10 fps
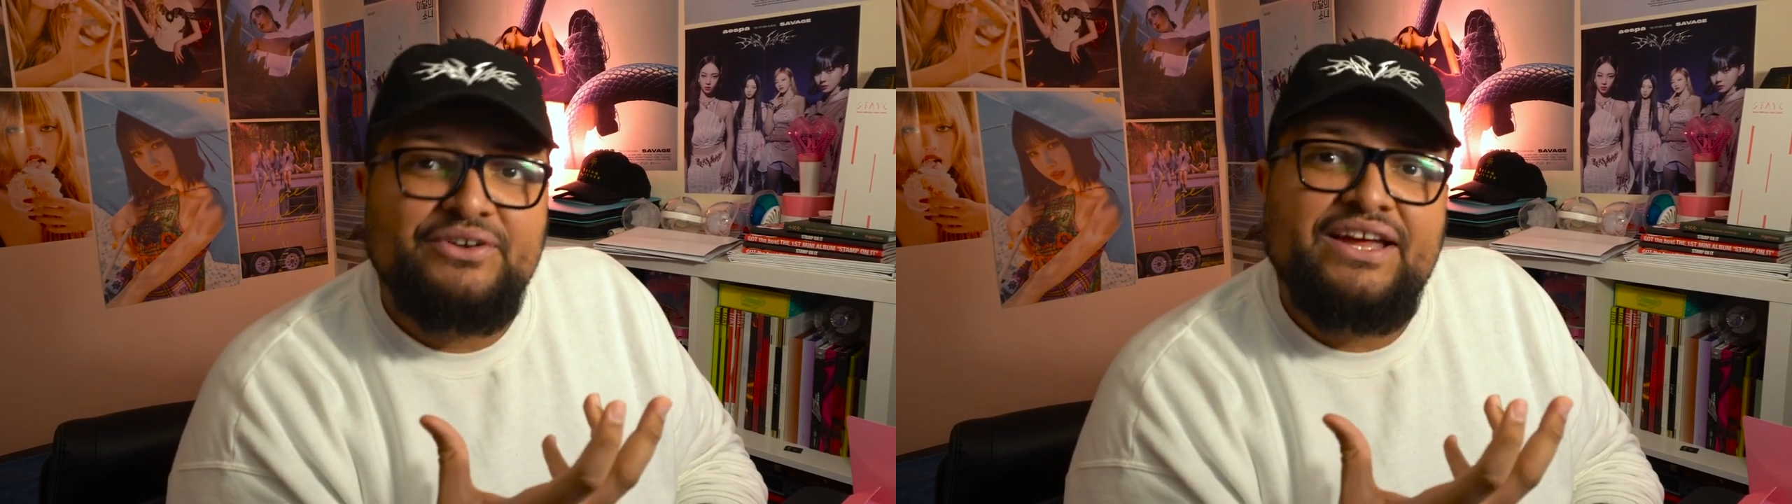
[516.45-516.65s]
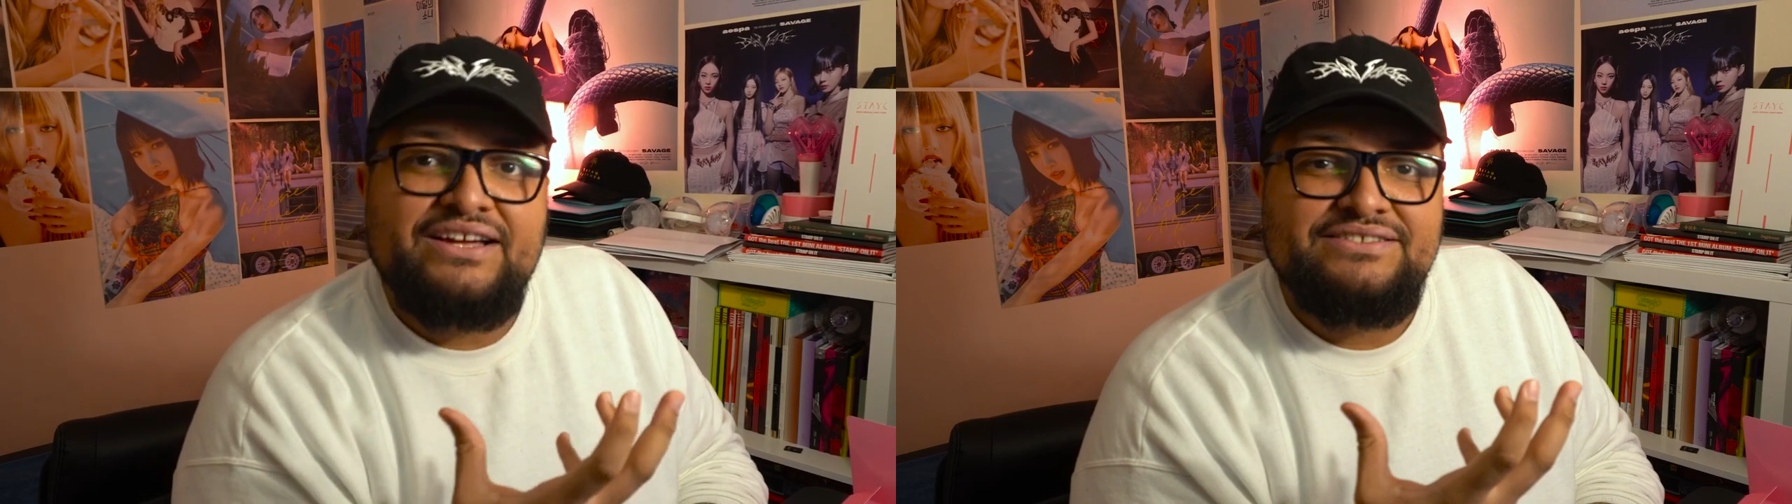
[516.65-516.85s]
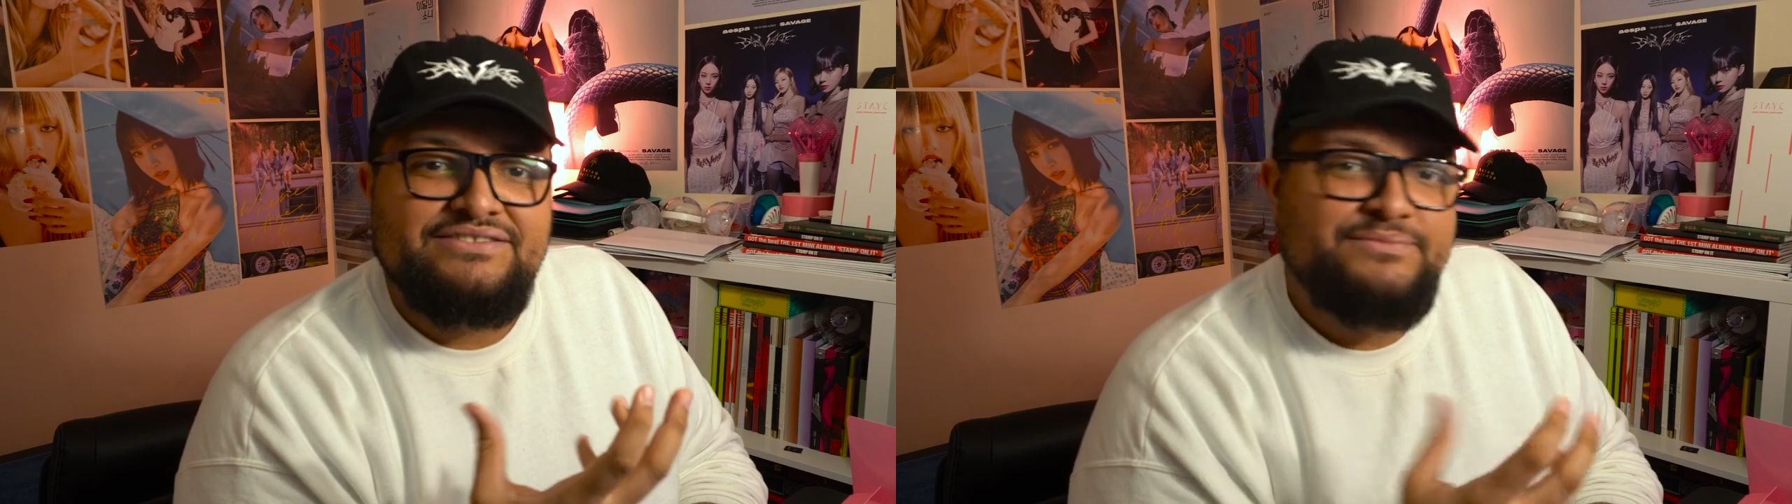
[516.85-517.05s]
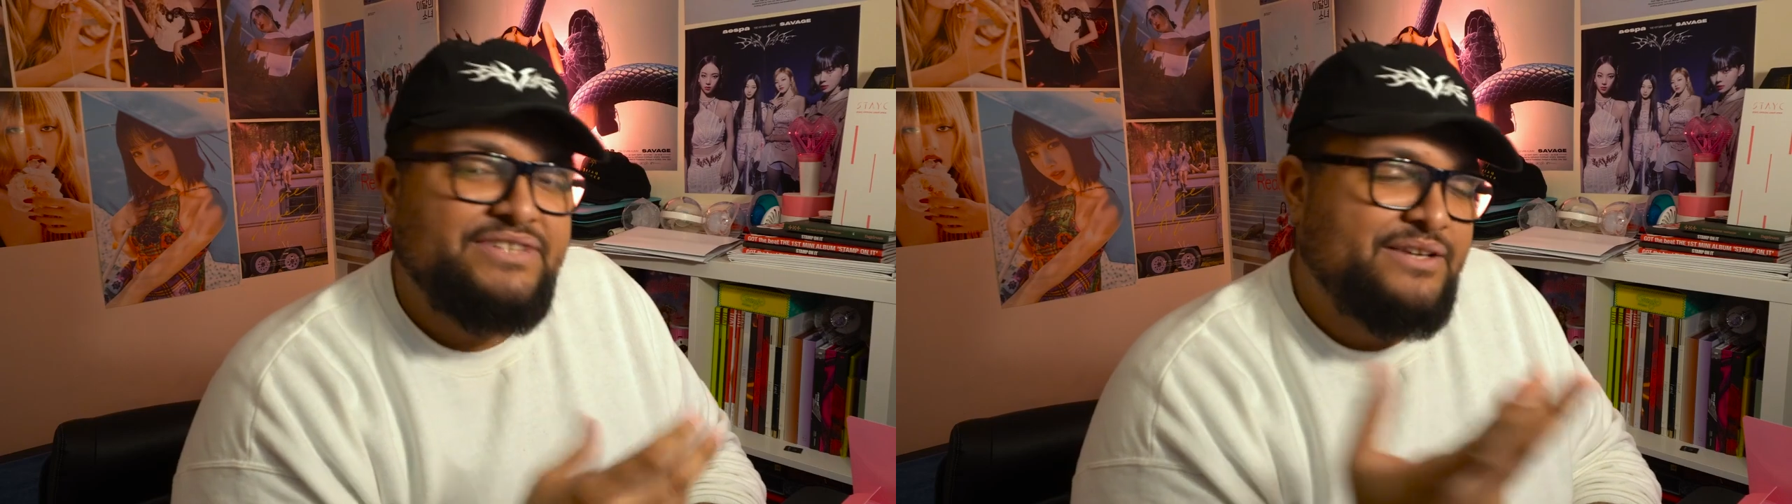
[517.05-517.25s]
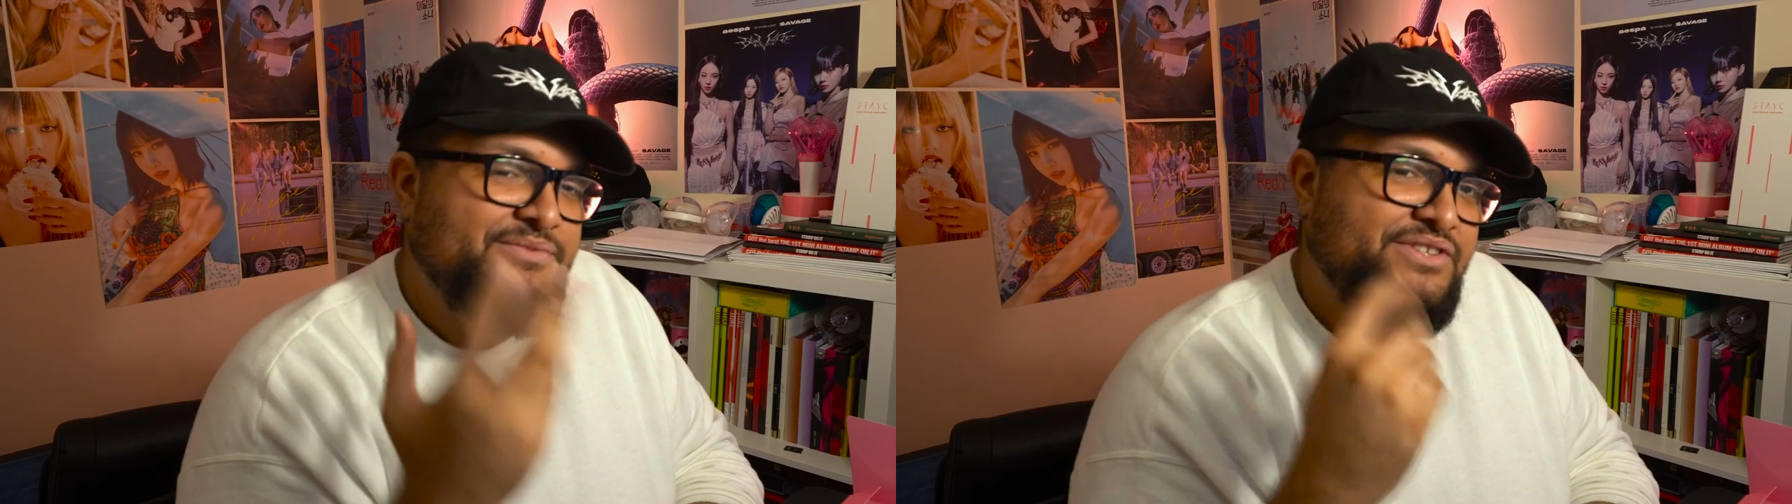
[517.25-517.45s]
reaction
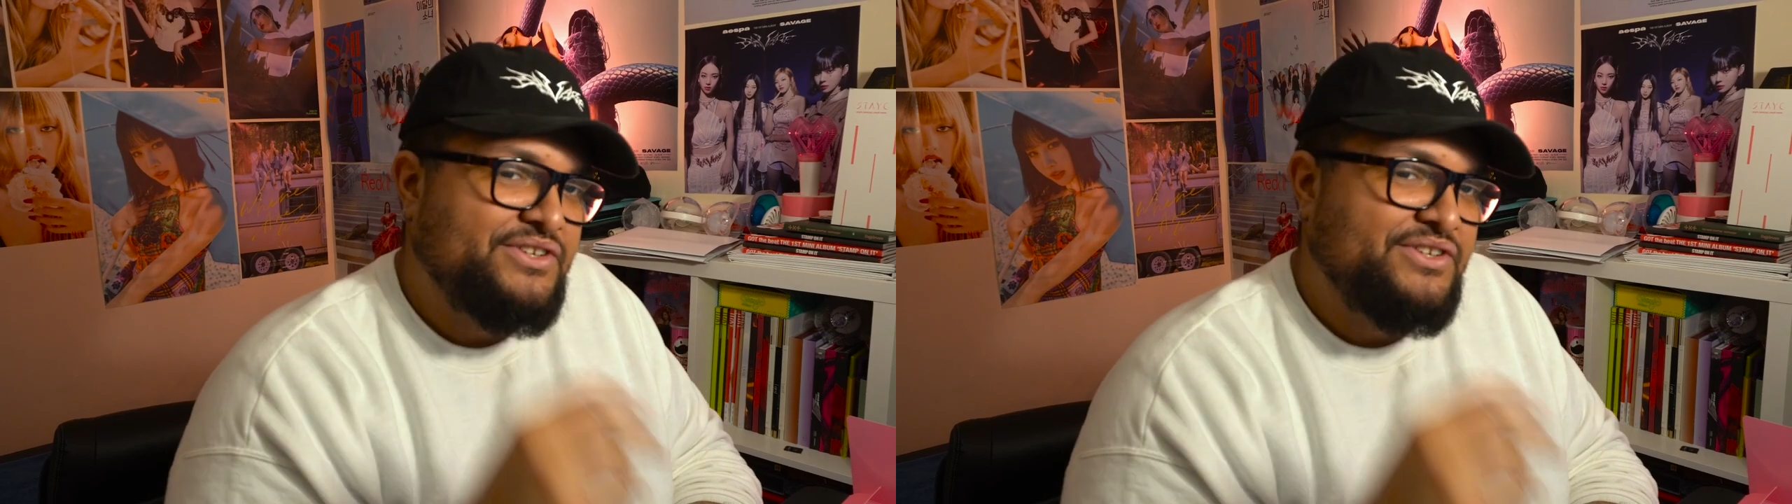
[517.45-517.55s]
sometimes.